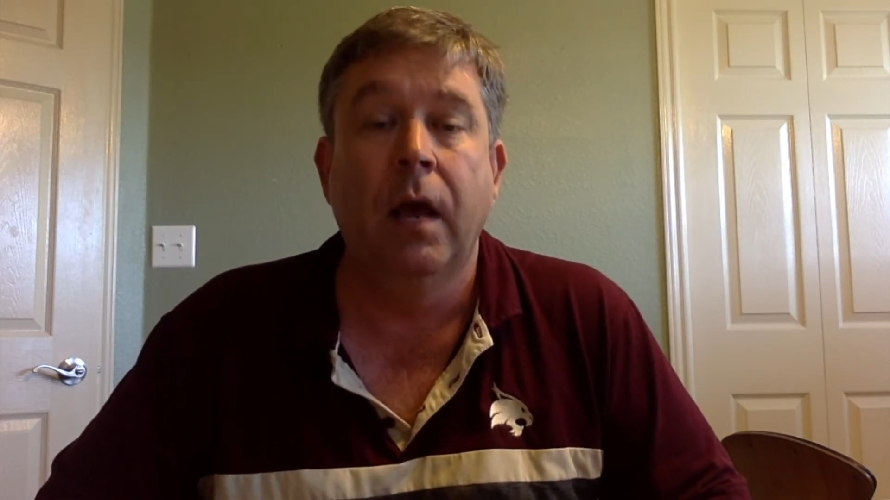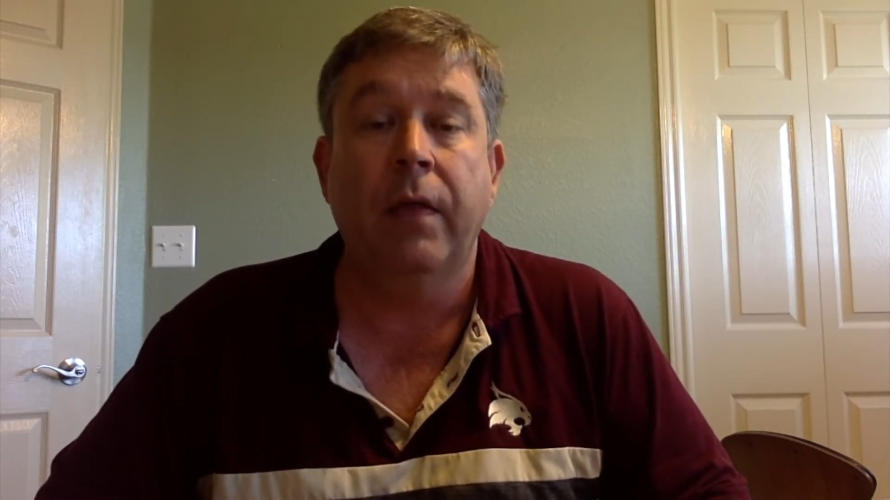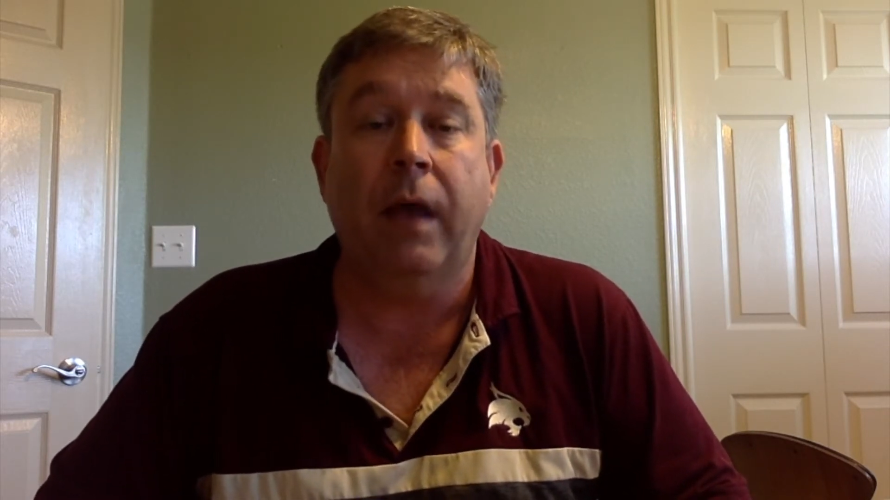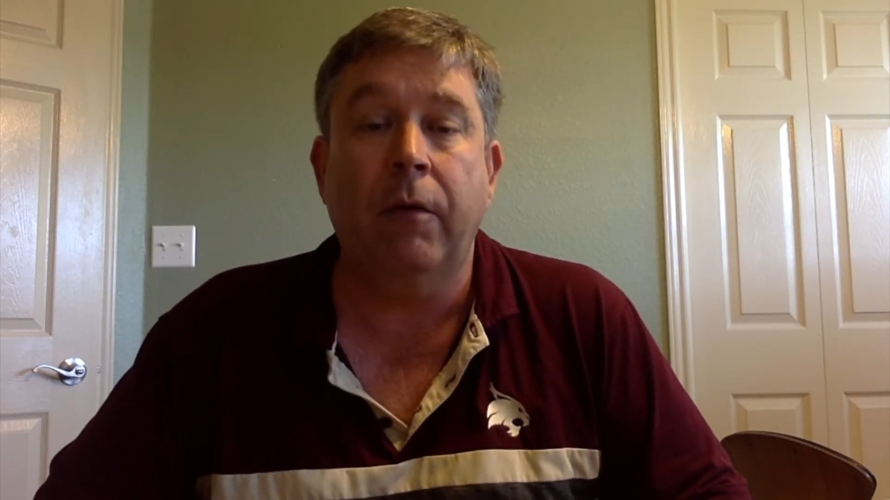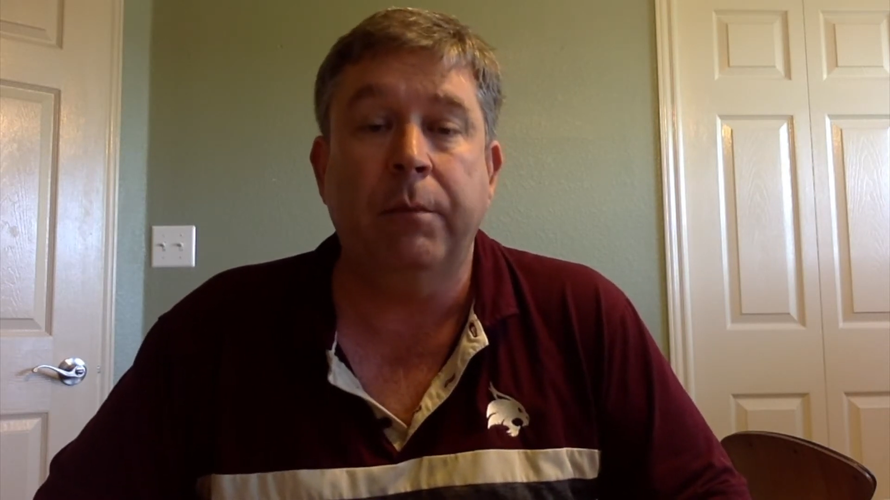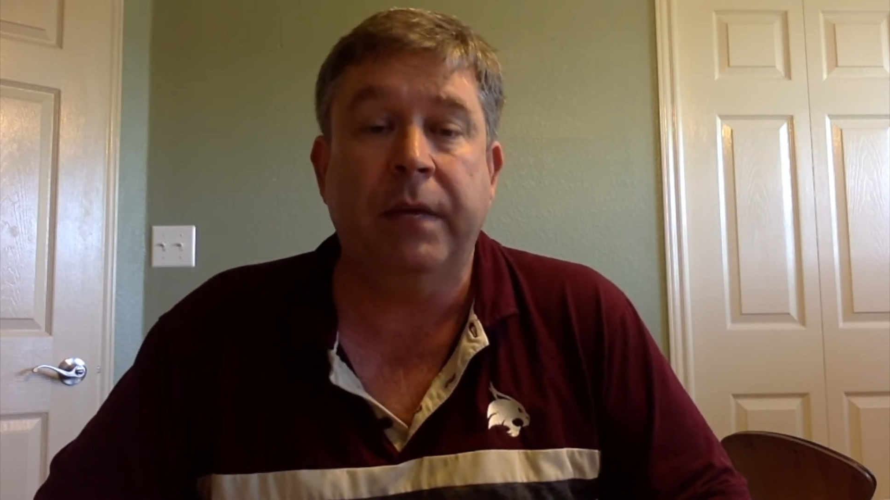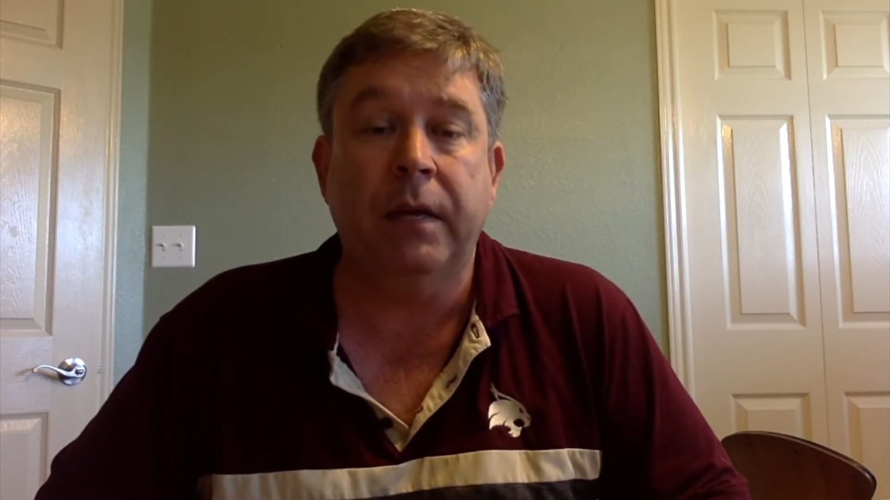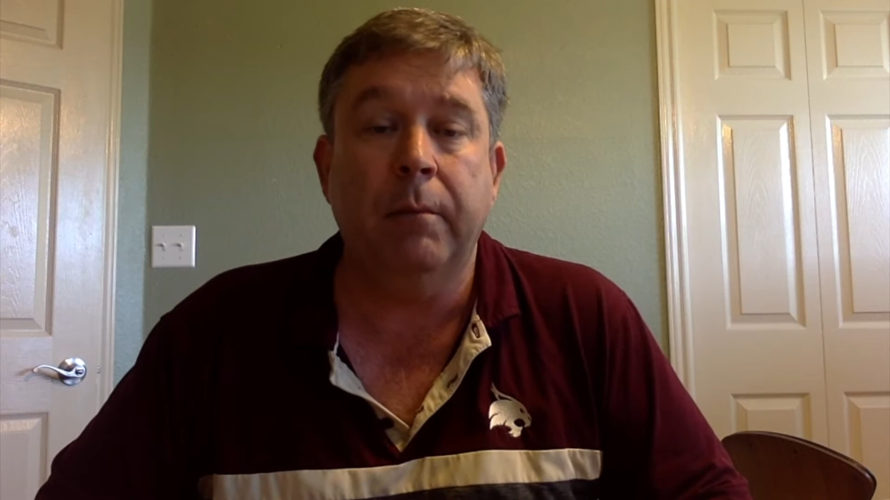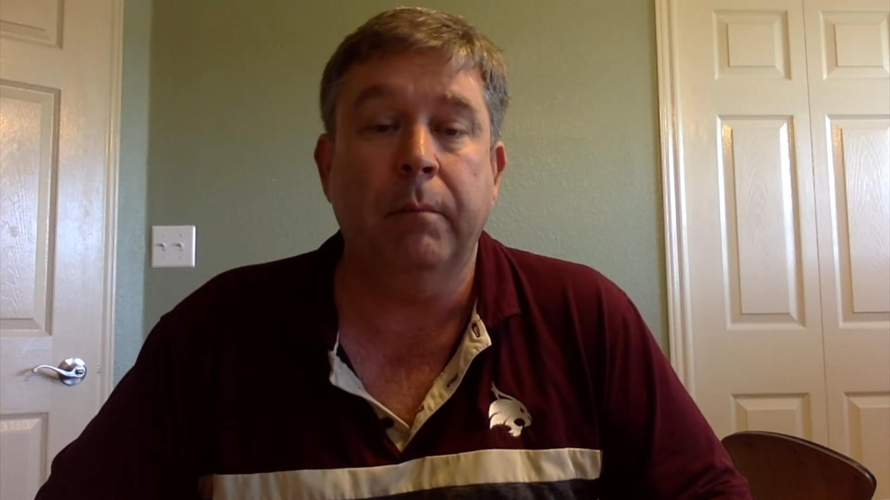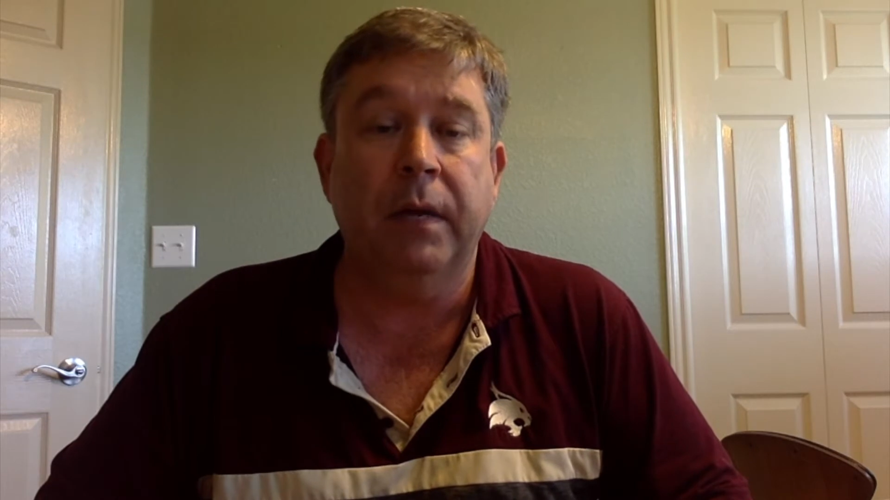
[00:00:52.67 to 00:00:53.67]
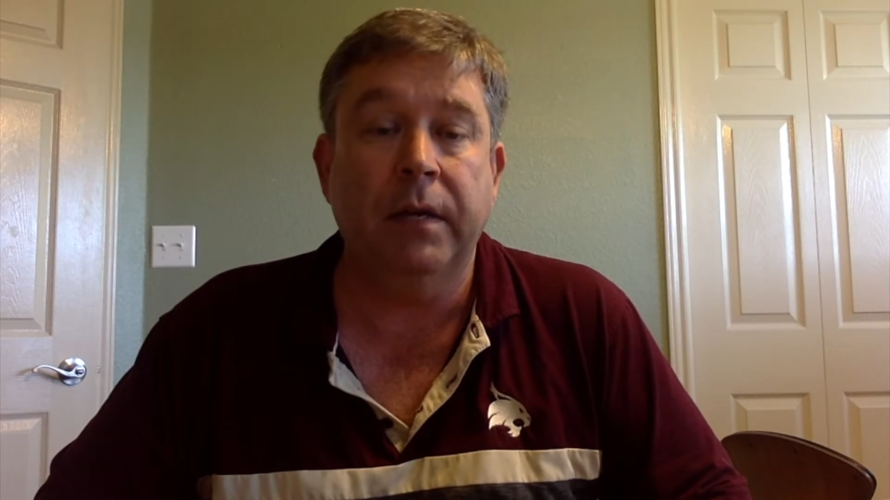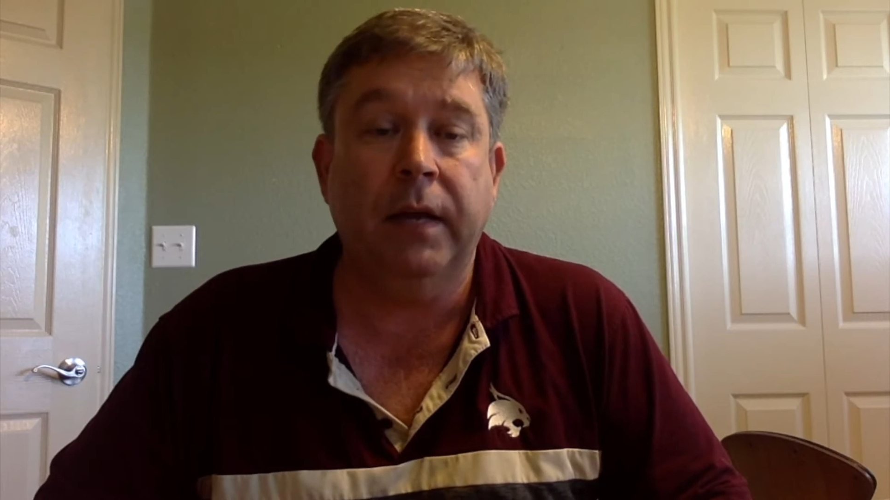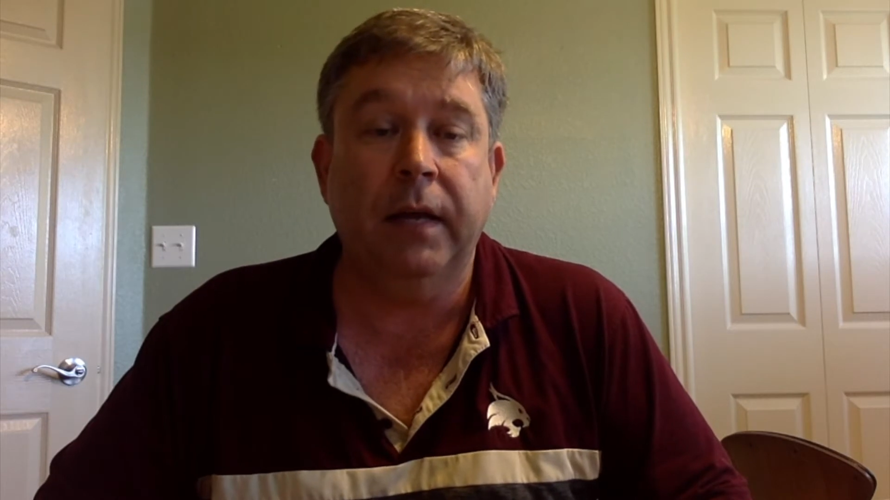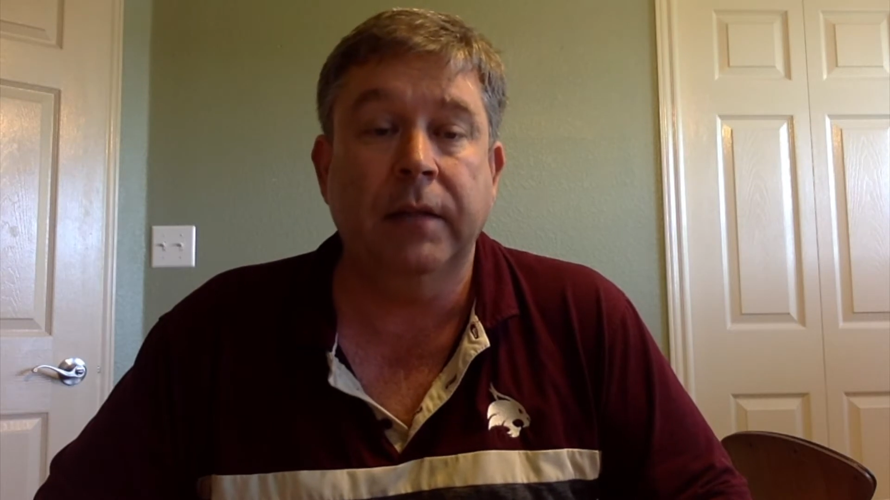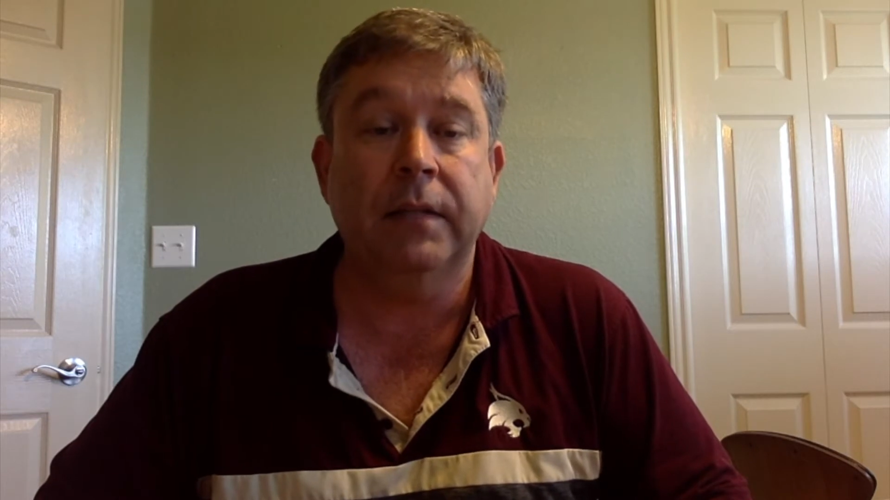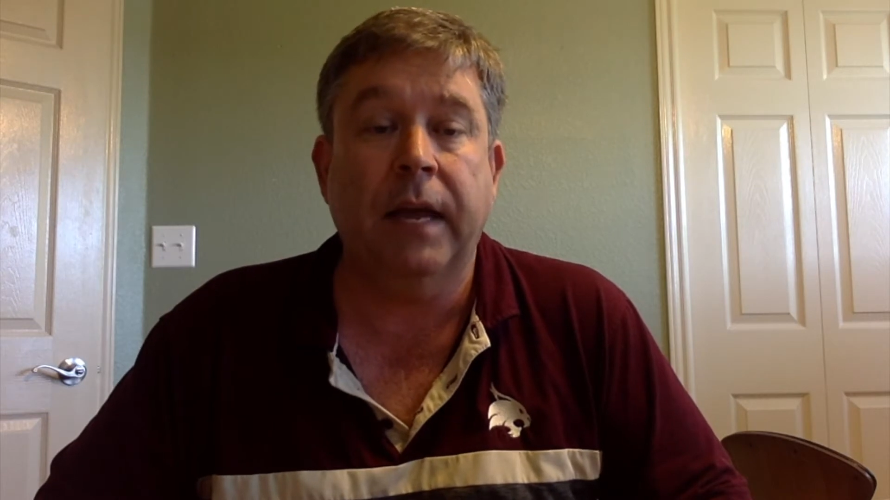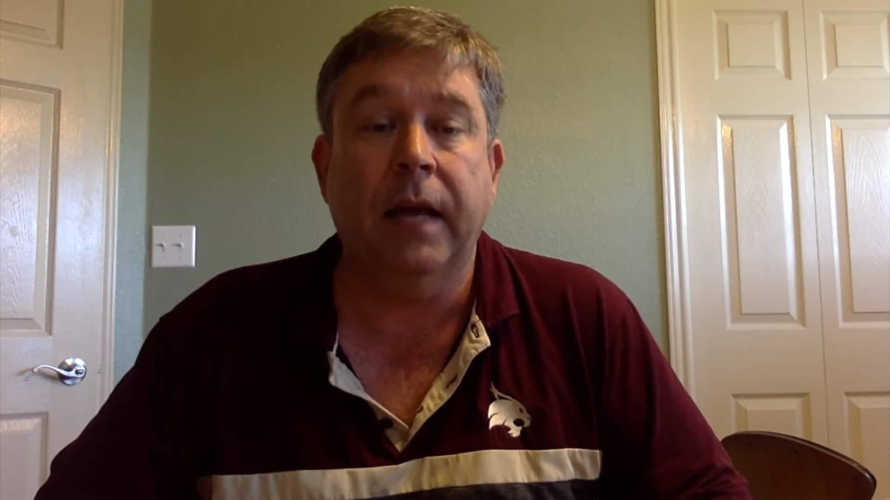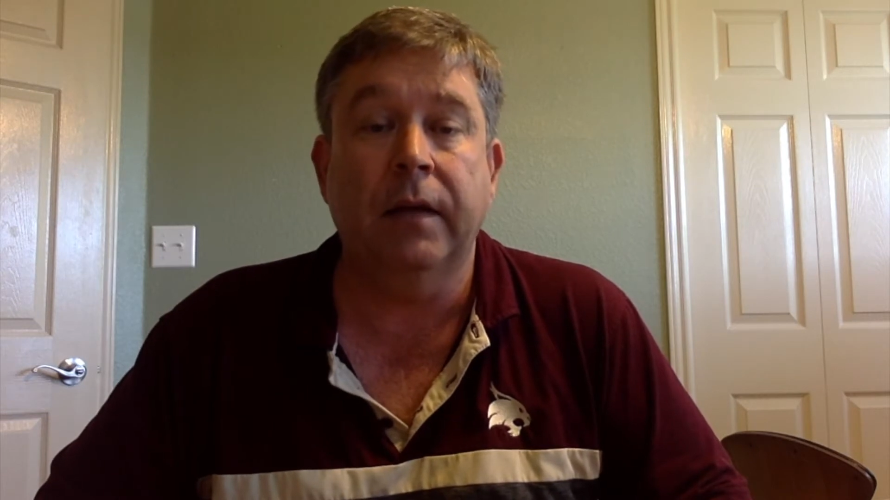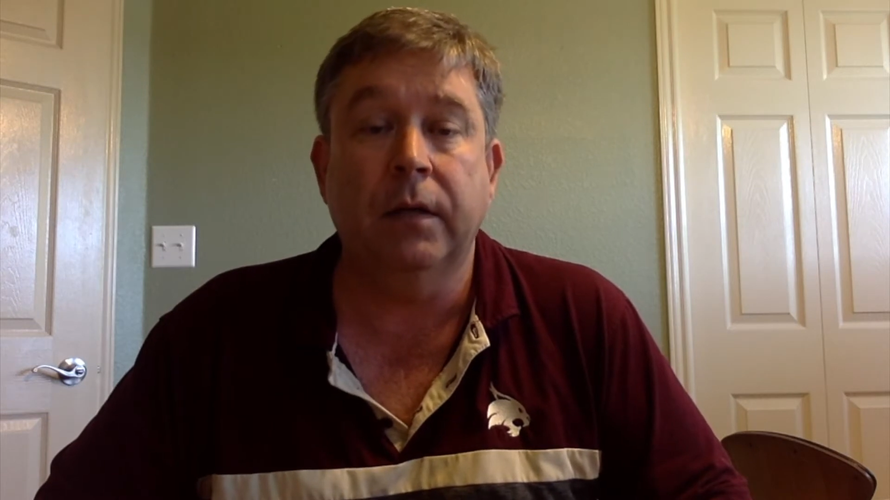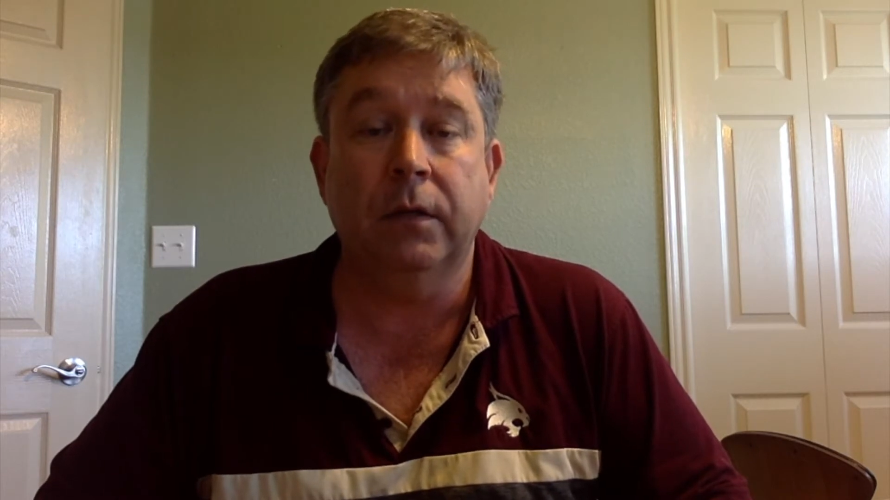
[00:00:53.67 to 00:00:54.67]
that would be Mondays
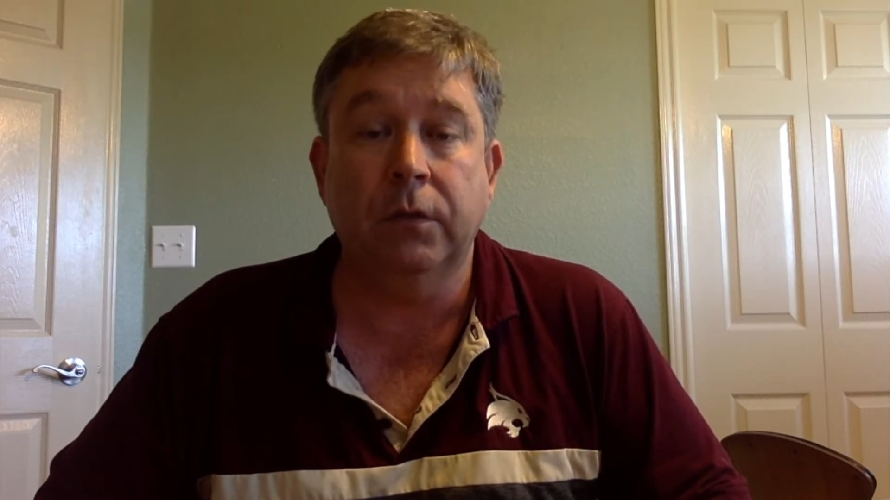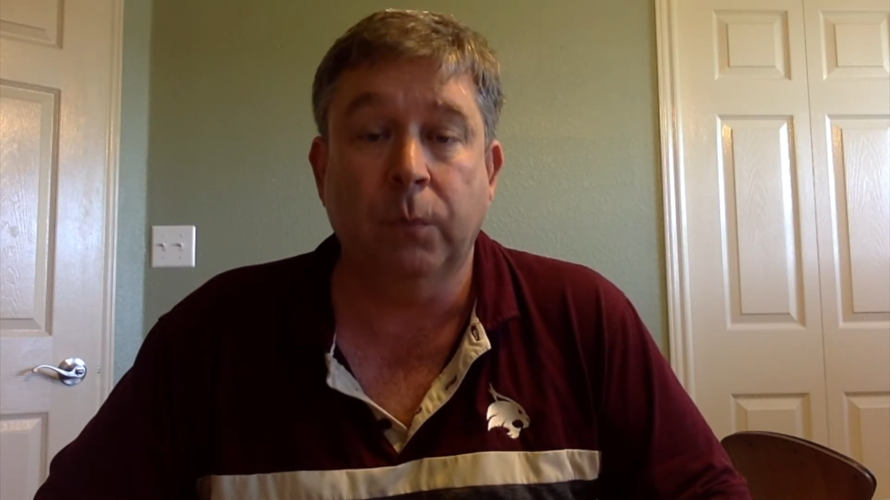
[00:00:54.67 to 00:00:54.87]
and